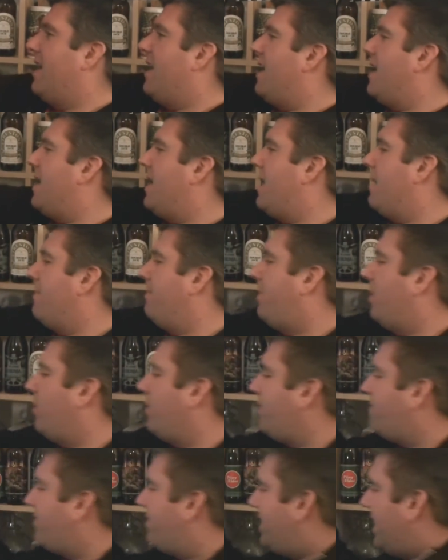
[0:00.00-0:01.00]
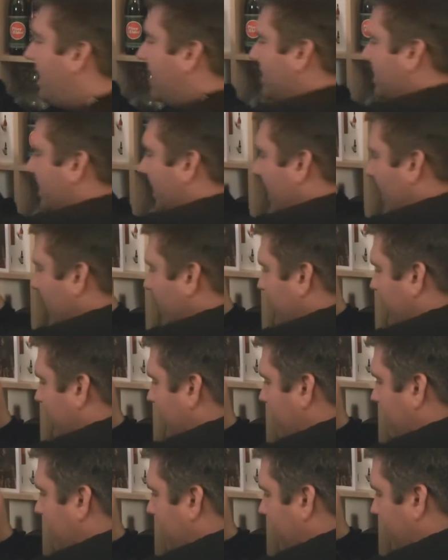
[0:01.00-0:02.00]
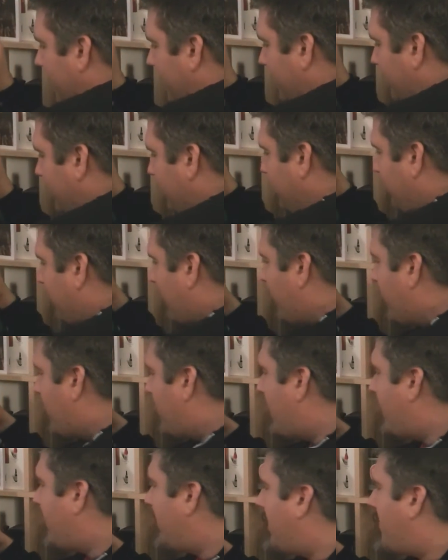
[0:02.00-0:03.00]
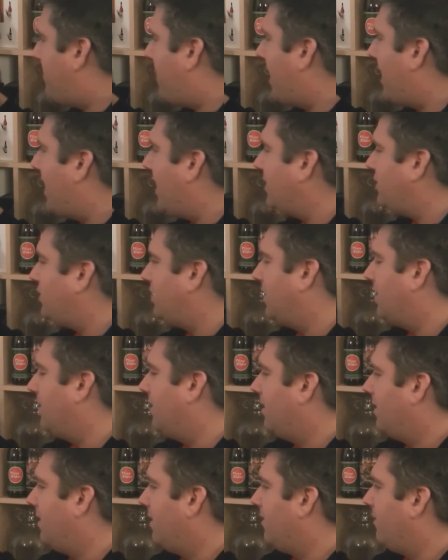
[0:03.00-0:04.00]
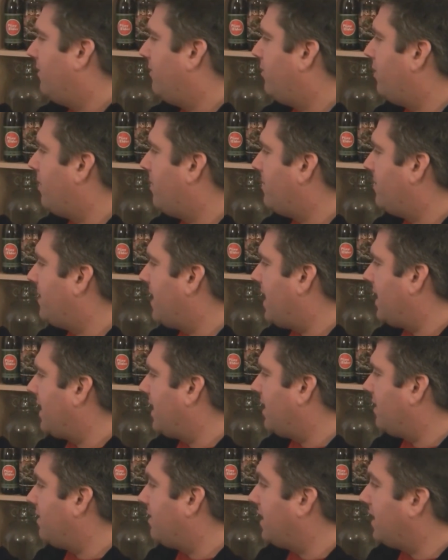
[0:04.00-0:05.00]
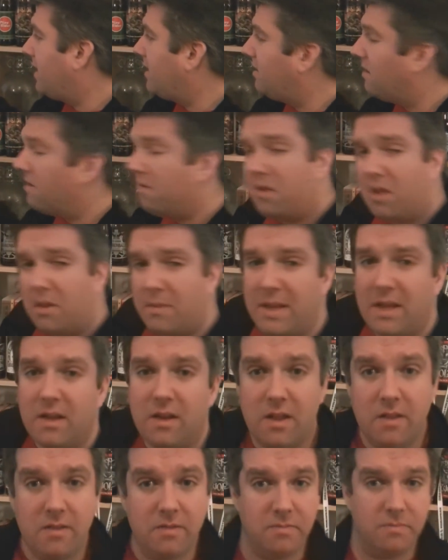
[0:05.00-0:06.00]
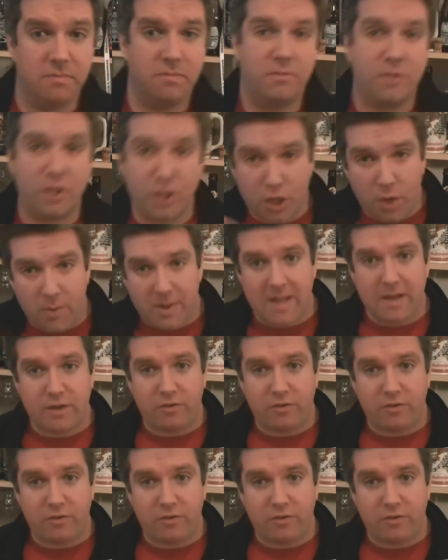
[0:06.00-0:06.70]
but with this, they kind of seem to have a bit of a departure from that kind of thing. I mean, they're showing